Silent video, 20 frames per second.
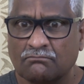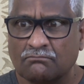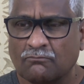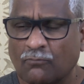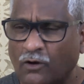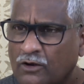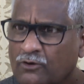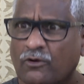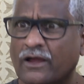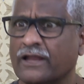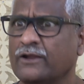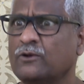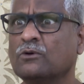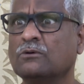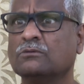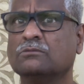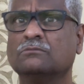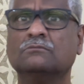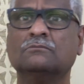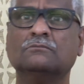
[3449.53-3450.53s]
What do I
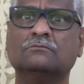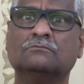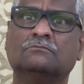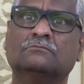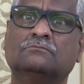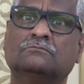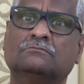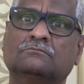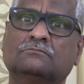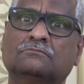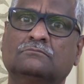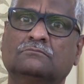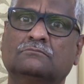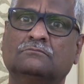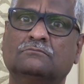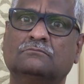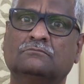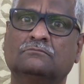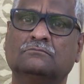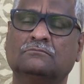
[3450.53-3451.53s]
do?
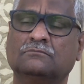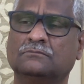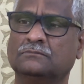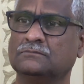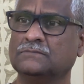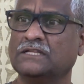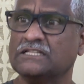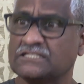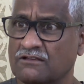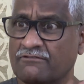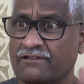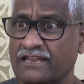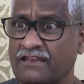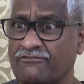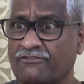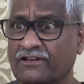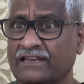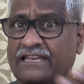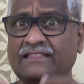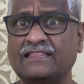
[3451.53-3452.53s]
That's a very
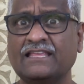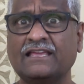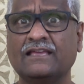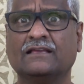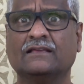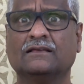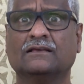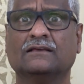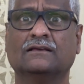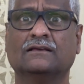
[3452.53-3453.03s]
funny thing.